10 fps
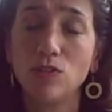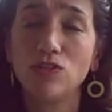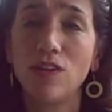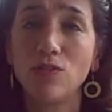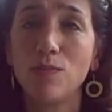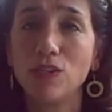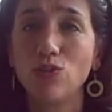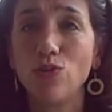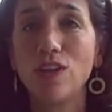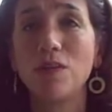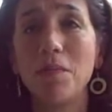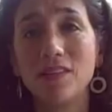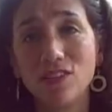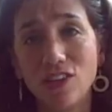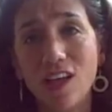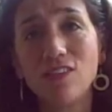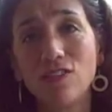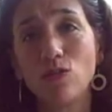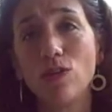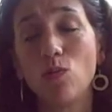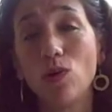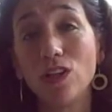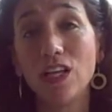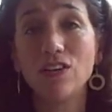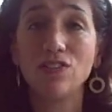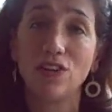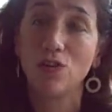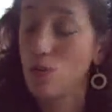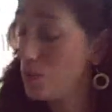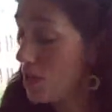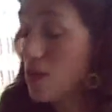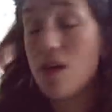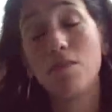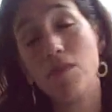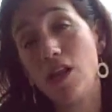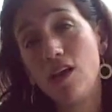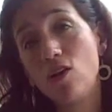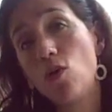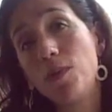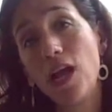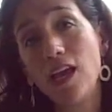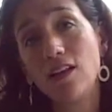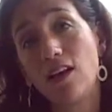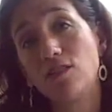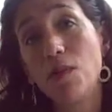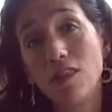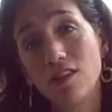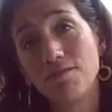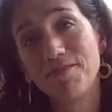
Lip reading: We just have to make sure that the message gets to the world leaders that are going to be meeting in Copenhagen next month.